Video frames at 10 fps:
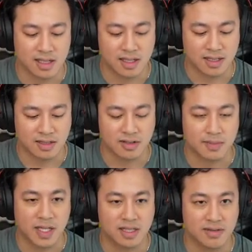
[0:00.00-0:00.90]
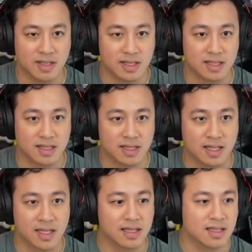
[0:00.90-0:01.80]
I guess the responsiveness doesn't
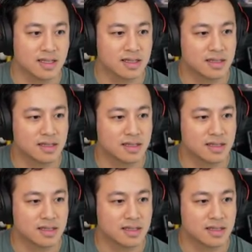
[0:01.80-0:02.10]
like this,